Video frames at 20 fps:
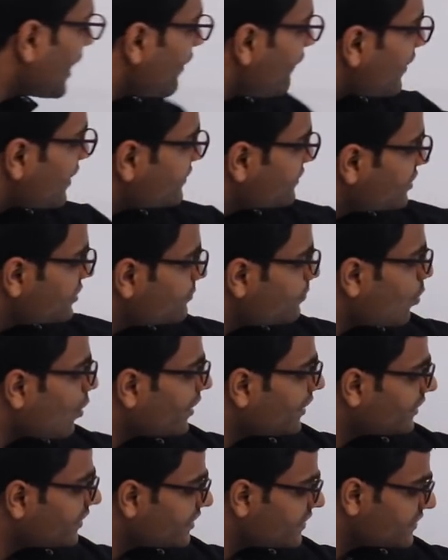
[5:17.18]
have access
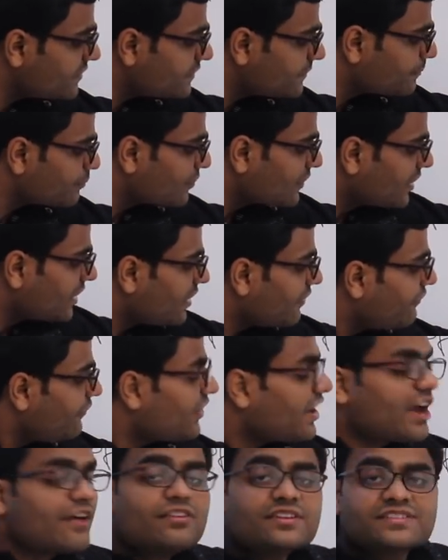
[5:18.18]
point is if
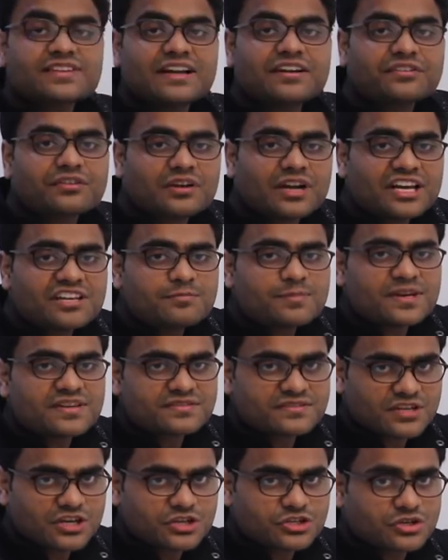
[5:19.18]
we have a centralized
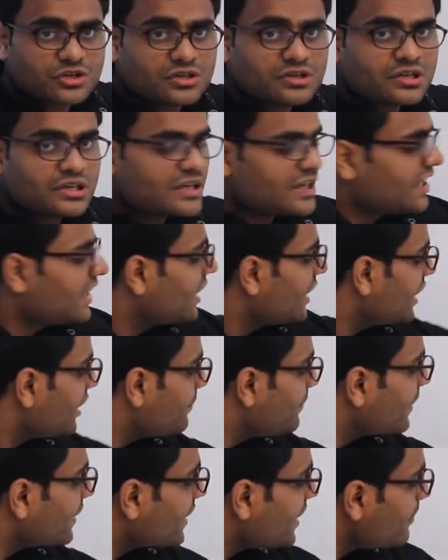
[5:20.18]
base station
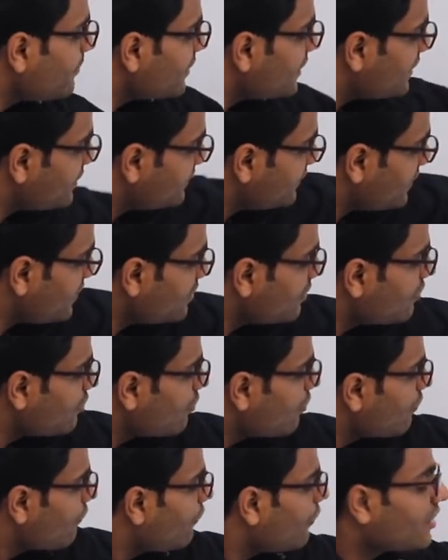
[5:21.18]
it became easy
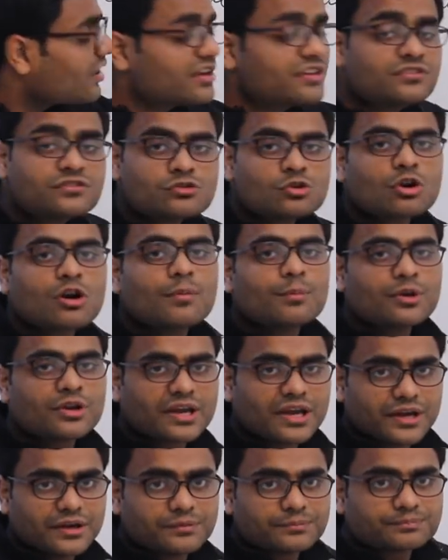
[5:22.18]
for us to
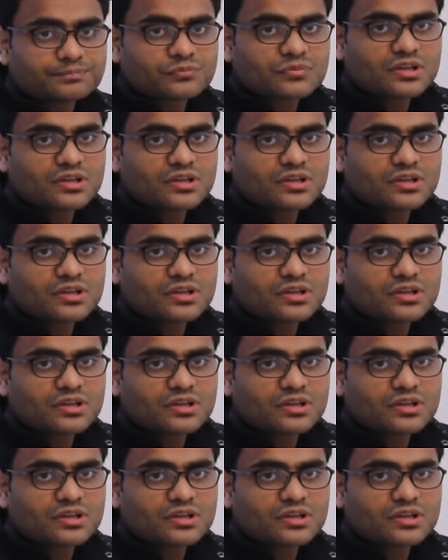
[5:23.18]
communicate.